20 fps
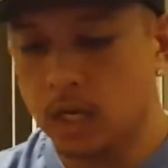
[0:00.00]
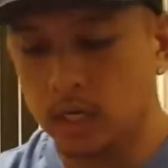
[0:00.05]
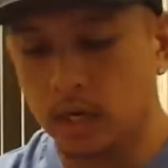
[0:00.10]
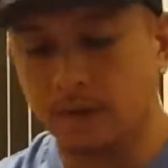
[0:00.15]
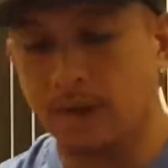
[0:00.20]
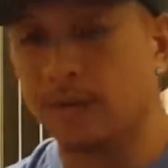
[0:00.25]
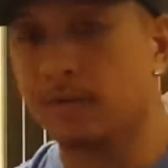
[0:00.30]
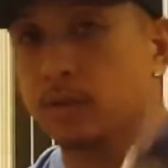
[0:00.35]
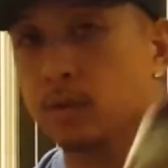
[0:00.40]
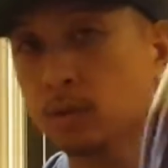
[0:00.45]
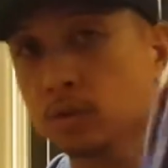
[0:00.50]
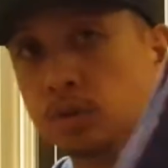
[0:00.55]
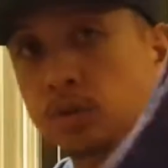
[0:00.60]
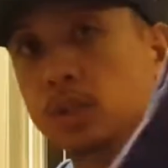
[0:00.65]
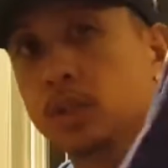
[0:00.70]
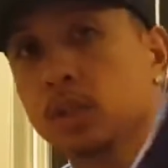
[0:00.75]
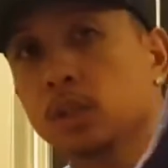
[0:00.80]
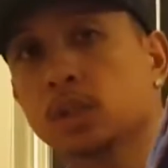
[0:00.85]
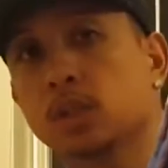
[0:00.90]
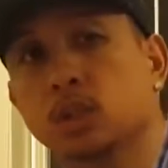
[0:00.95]
Now I've
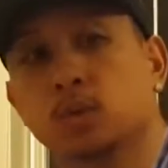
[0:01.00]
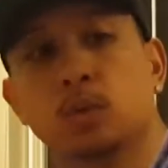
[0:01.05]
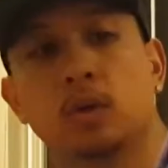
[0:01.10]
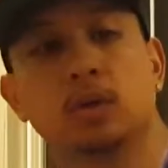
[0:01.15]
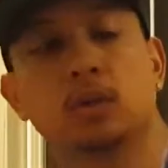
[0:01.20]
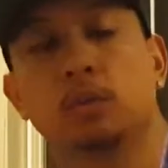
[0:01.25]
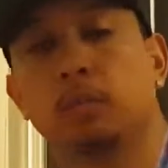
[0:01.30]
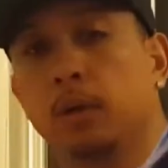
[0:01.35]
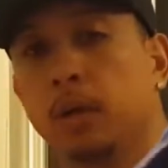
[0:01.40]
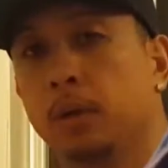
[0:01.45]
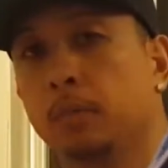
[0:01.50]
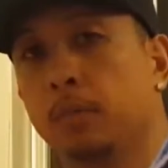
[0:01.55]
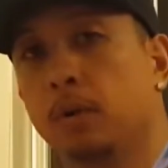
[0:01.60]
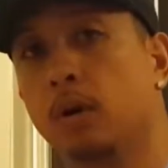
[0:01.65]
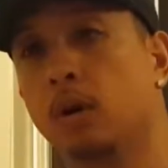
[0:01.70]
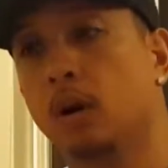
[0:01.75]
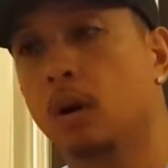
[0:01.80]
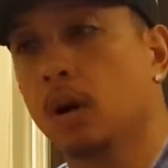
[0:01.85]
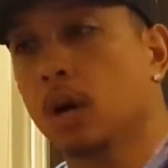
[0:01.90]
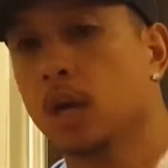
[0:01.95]
used these as well to play
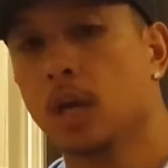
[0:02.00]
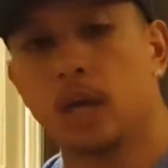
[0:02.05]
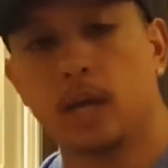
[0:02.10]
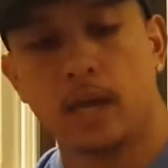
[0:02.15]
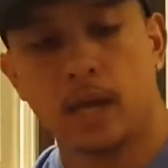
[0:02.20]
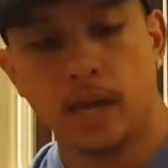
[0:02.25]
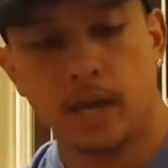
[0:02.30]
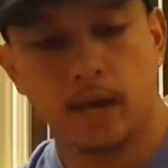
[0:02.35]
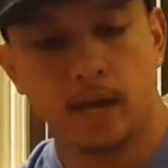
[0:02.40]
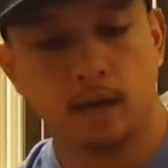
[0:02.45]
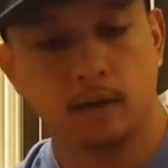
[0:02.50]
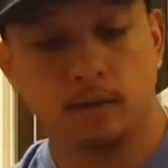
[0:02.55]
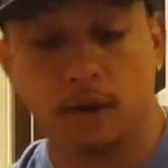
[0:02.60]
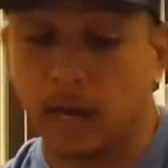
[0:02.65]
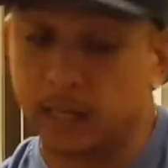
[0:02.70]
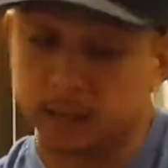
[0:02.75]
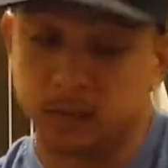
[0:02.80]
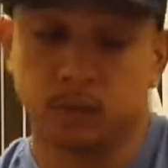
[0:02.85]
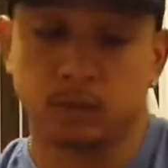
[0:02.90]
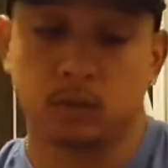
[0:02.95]
ball, and
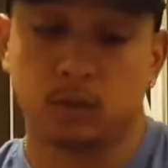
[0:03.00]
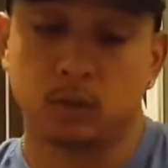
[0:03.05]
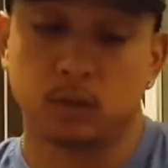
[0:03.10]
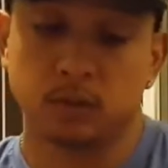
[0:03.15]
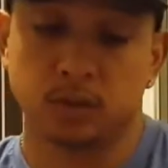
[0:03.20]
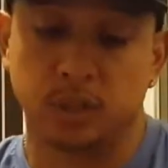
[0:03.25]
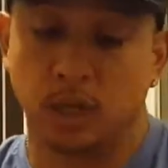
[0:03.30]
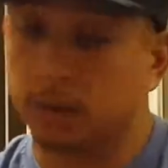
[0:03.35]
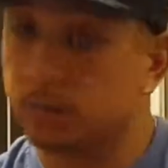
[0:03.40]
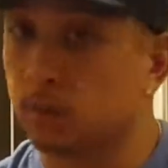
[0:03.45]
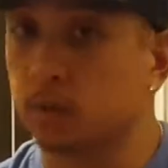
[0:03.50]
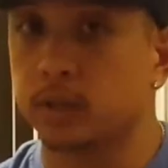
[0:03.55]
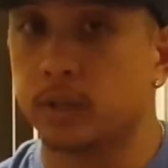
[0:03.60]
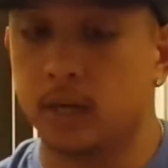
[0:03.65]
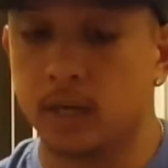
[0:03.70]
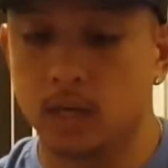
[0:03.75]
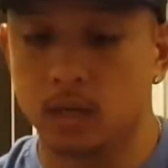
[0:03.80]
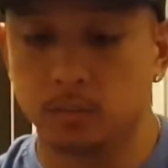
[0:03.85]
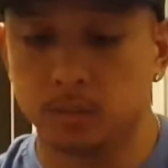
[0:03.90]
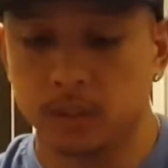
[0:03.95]
actually several
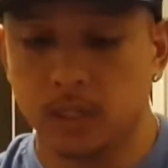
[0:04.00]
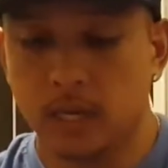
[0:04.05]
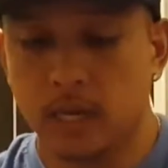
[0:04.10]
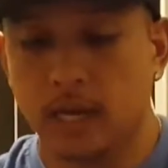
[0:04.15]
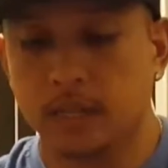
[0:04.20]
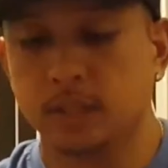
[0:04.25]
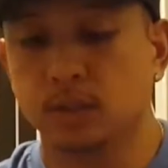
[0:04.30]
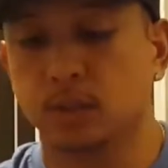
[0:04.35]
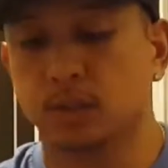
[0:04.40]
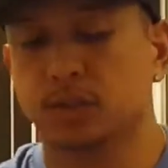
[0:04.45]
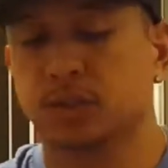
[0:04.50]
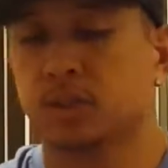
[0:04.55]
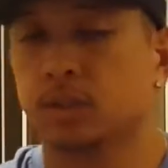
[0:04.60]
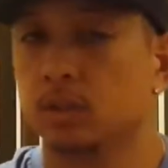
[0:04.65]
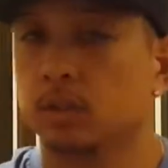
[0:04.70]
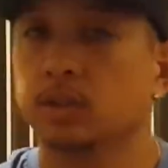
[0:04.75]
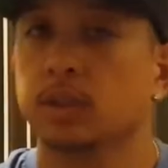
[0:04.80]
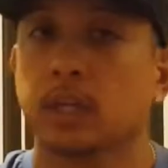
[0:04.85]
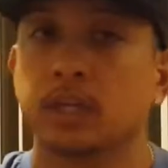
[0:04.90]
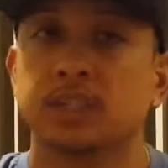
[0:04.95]
times, and these are
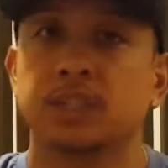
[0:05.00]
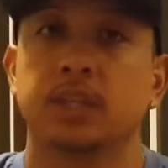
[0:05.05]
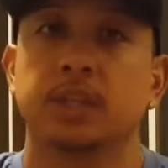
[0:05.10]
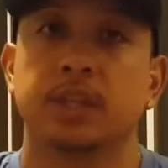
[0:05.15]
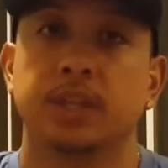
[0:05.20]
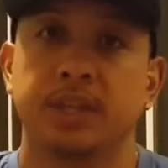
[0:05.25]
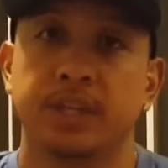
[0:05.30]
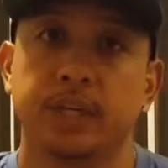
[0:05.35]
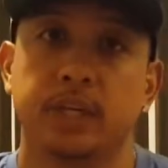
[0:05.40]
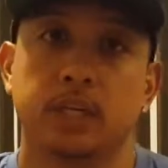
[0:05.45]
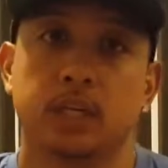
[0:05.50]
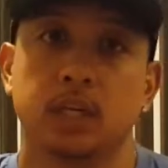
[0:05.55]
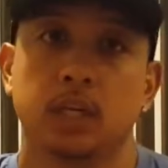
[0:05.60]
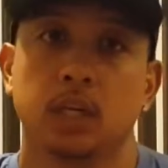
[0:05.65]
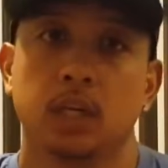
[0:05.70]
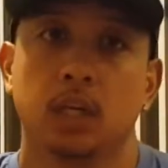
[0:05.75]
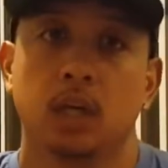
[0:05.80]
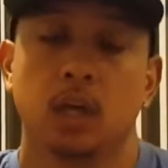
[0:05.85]
still nice and thick.